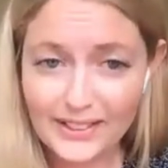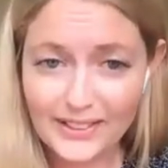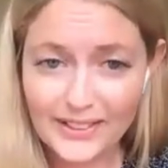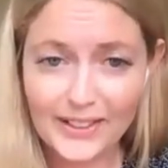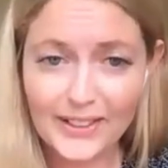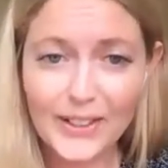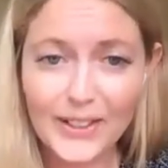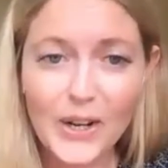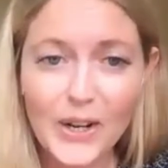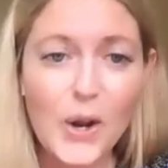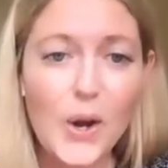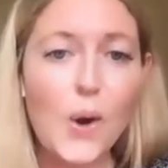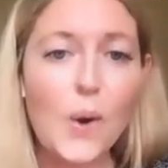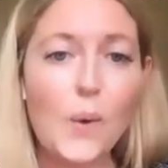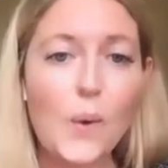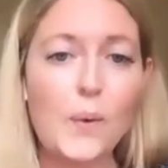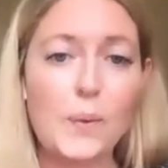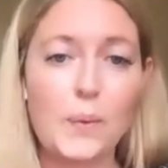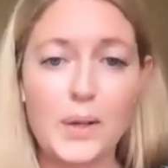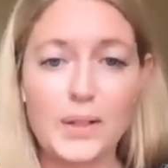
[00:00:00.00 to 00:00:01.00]
funder,
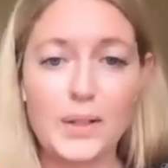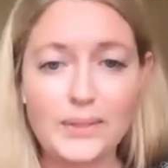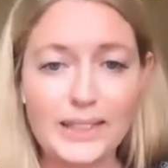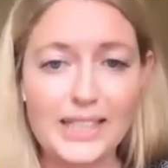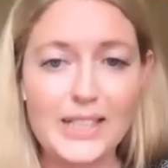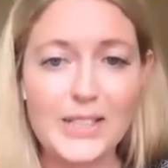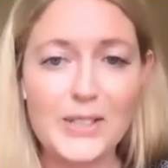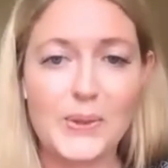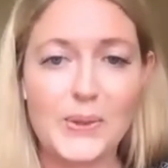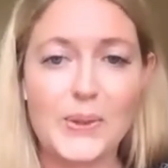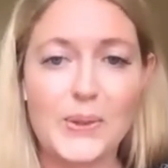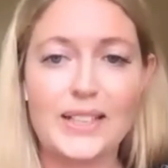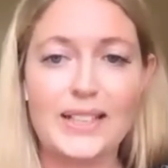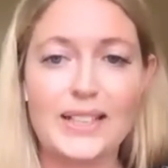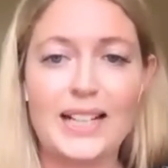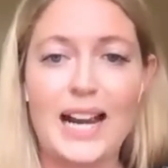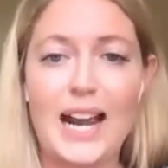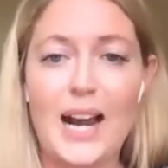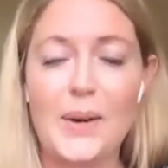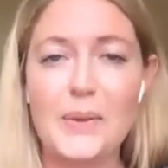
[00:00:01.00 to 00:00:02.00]
we weren't really
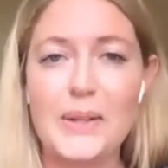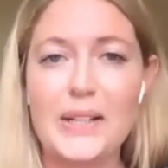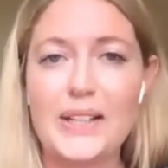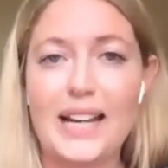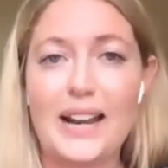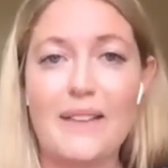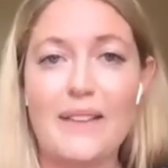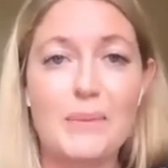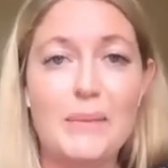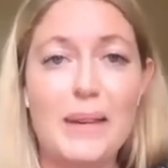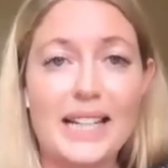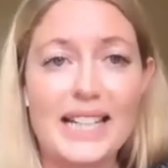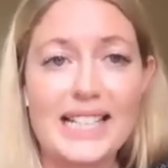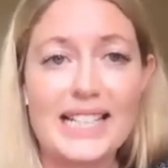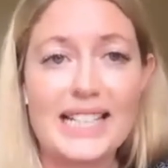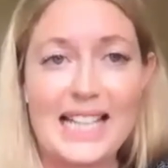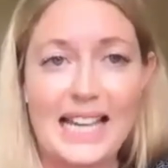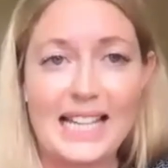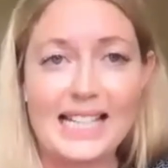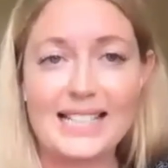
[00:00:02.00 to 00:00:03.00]
sure how we could ever make a
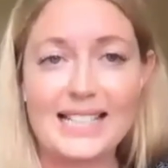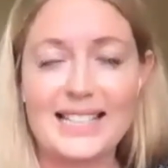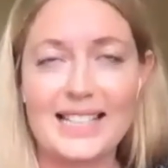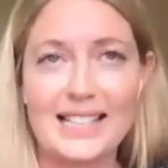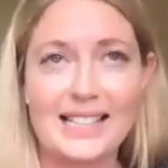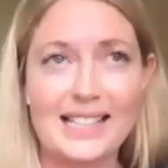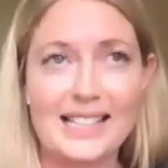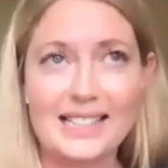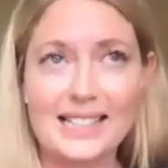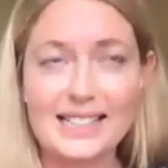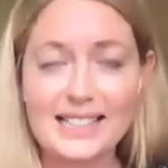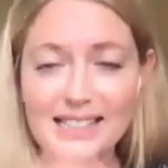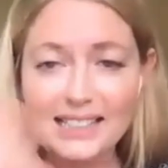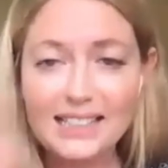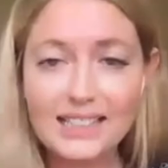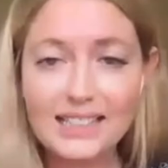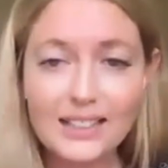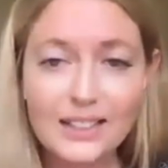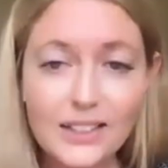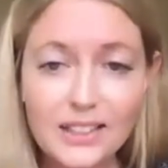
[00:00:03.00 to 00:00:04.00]
dent in this
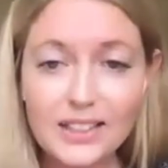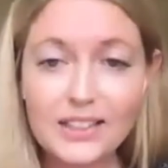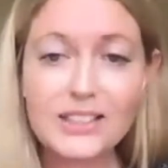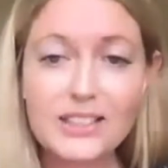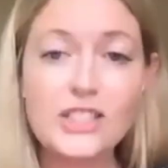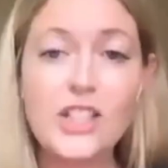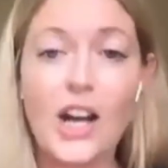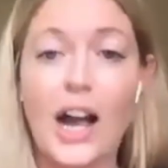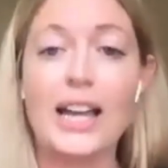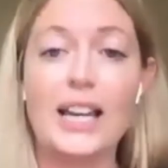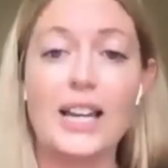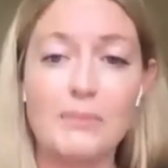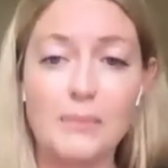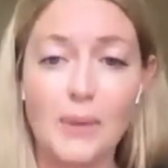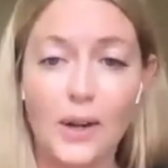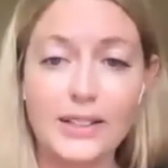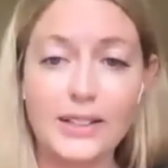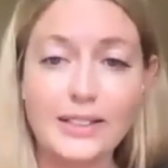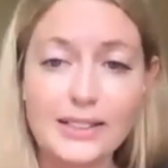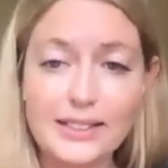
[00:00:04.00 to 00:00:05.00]
giant
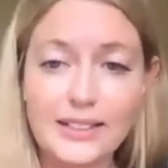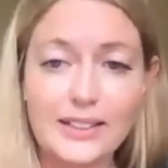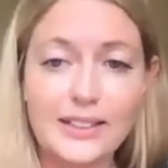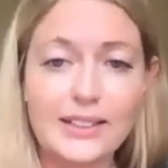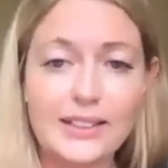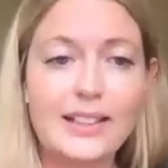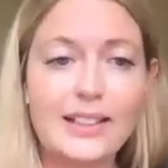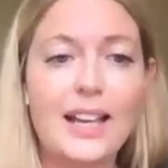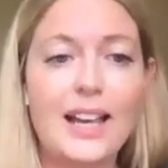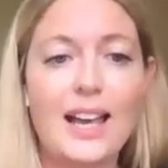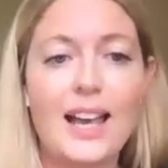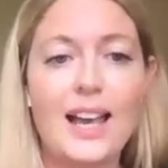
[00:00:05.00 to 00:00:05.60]
monster.